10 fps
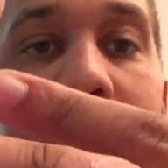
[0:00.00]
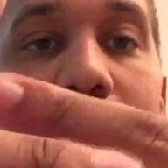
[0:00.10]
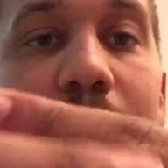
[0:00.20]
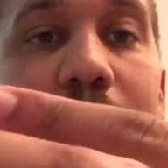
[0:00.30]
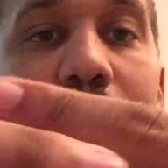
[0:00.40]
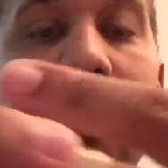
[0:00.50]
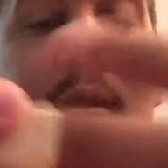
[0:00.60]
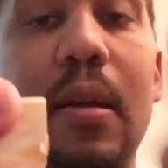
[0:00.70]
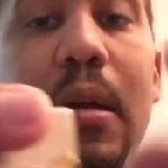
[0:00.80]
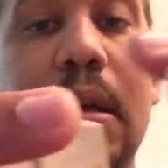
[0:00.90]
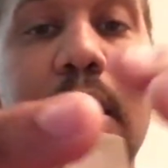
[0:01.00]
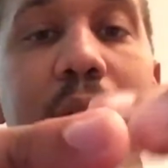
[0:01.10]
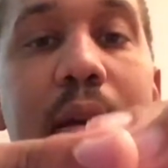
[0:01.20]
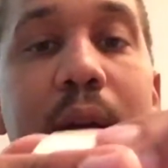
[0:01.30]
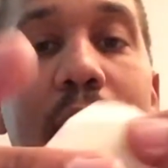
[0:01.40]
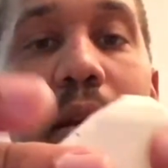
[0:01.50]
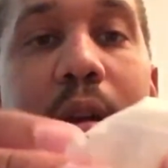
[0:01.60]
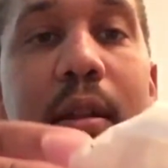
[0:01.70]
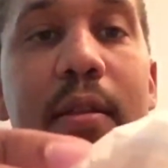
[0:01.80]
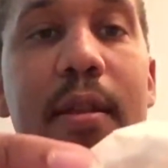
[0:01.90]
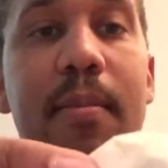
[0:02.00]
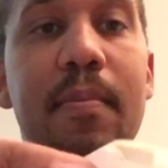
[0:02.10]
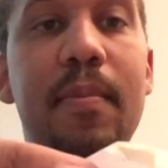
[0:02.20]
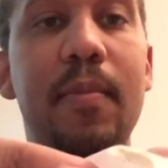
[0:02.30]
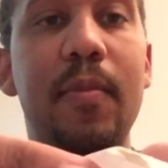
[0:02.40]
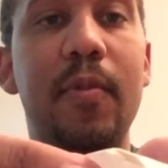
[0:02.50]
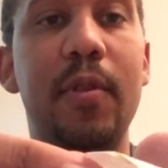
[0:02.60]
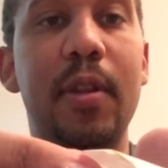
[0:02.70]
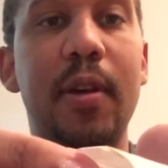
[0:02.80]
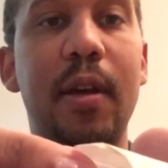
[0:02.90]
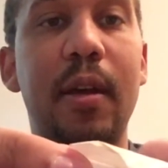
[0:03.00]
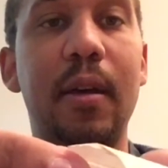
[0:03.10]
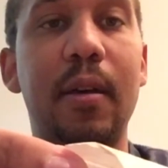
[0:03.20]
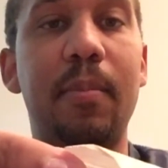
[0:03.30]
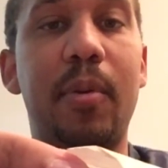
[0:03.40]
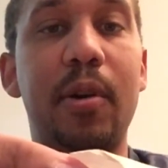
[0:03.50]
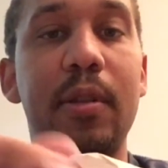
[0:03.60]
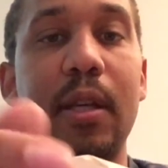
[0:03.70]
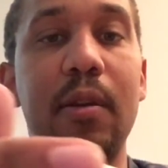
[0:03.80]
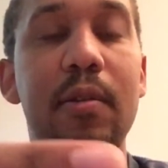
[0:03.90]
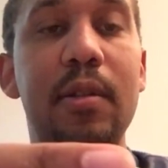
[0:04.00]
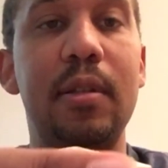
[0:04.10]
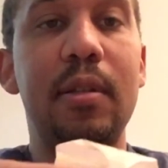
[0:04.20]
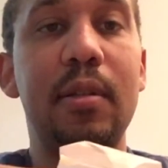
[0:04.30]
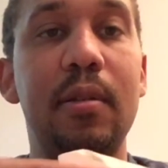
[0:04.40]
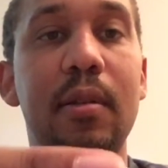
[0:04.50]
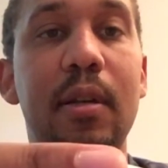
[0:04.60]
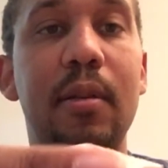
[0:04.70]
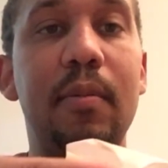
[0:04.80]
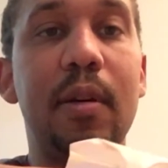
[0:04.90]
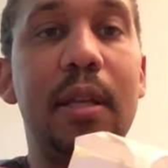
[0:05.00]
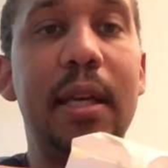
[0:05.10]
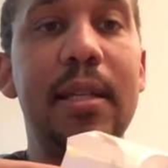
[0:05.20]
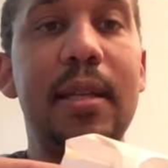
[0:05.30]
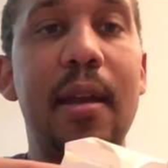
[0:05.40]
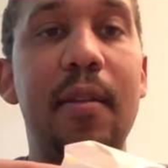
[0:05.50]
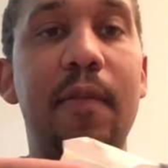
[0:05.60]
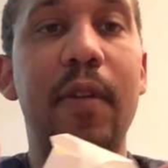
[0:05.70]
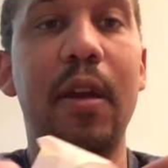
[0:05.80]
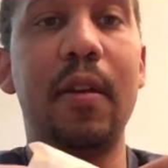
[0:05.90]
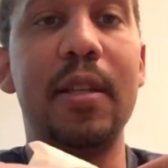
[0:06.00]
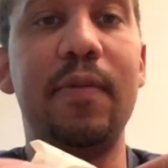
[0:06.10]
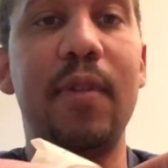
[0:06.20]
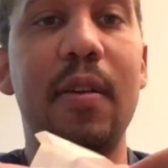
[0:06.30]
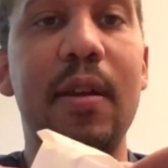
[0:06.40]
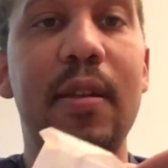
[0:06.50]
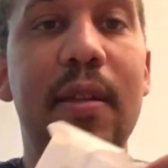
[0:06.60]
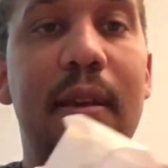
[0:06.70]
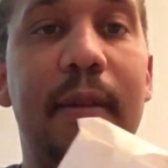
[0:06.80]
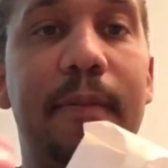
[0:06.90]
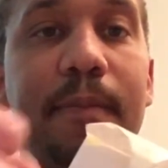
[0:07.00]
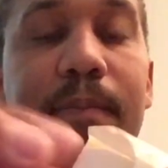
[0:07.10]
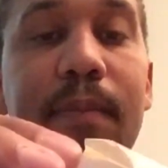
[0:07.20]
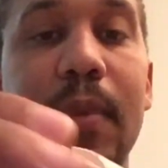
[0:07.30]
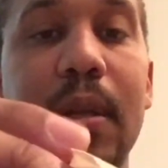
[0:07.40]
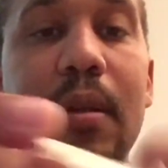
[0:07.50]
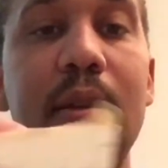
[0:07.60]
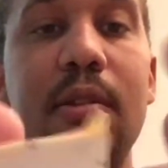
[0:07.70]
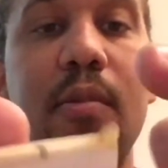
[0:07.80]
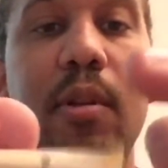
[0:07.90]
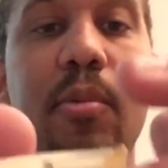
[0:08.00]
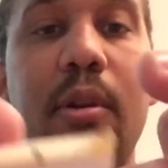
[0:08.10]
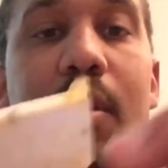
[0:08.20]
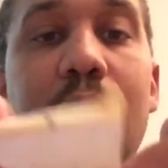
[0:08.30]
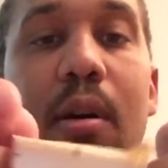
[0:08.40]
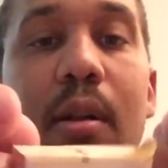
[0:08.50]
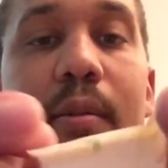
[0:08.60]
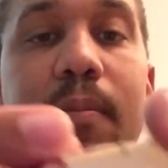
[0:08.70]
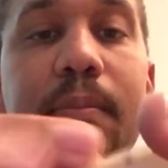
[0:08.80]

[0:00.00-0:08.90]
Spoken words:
sits right there. The part that goes on the inside of the finger is very thin. So when you put it on,